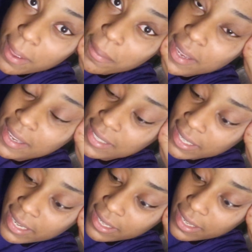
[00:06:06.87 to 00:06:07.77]
because
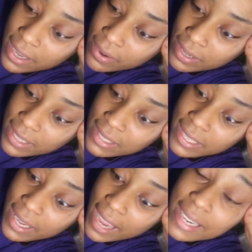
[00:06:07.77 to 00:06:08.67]
here it is
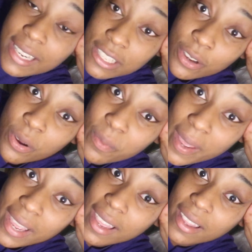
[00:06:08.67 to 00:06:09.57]
that I need to go
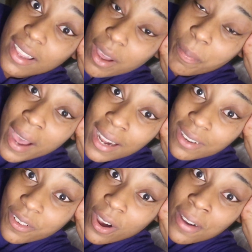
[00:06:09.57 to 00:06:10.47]
make a pot
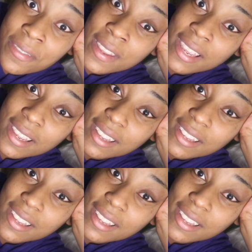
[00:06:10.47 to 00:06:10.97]
of coffee